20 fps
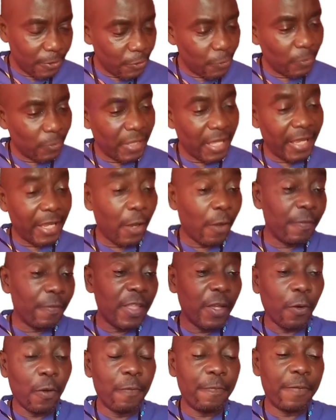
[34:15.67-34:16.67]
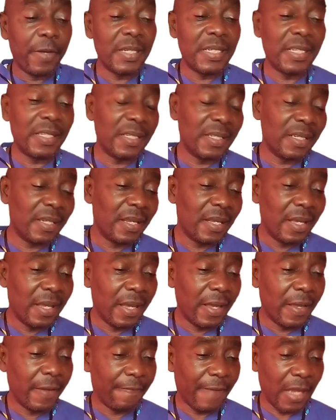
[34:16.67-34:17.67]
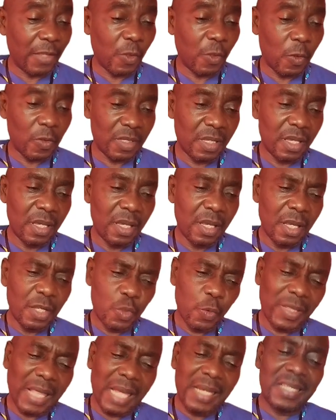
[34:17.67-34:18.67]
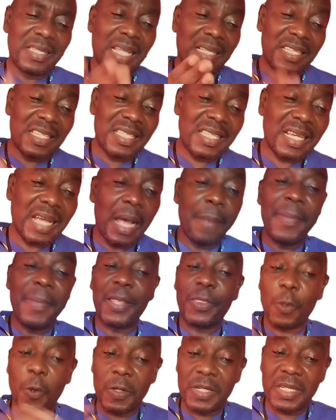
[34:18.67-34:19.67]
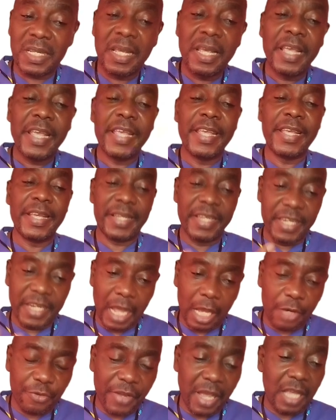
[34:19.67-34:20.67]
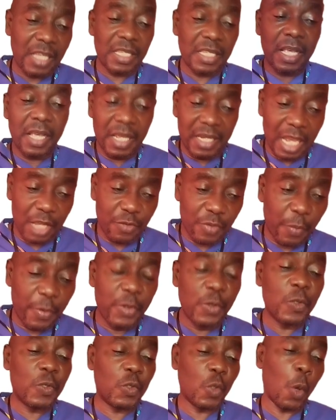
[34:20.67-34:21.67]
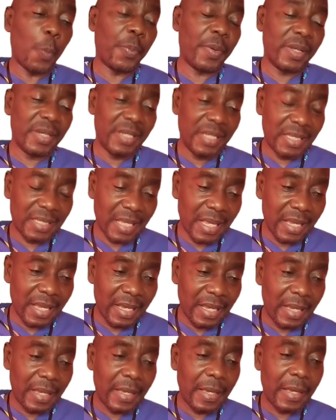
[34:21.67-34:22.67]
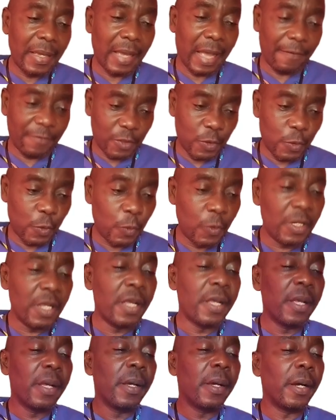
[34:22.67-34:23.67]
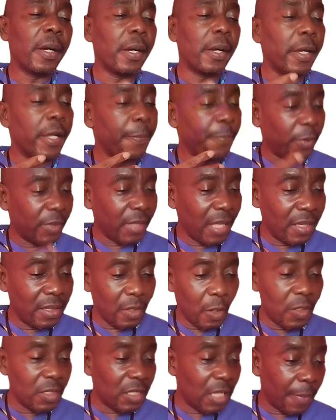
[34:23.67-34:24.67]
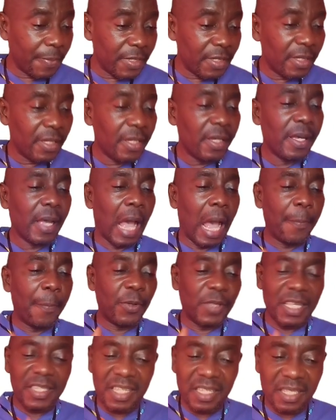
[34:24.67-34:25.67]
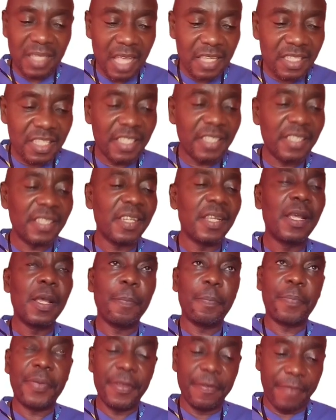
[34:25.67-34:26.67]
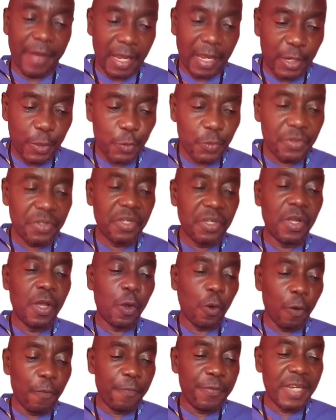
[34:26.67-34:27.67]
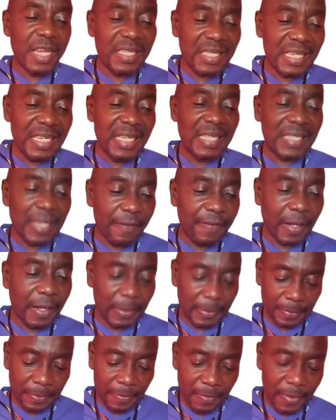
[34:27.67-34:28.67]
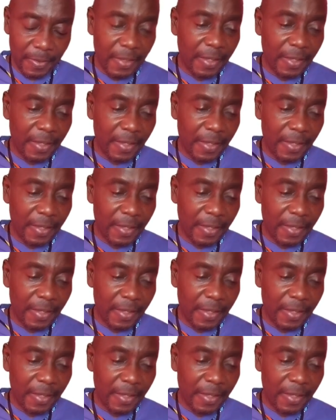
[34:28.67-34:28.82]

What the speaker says: to take care of the confounding factors. So what are the statistical methods in clinical trials? That's where we're going to stop this afternoon. Important concepts: hypothesis testing, p-value, confidence interval,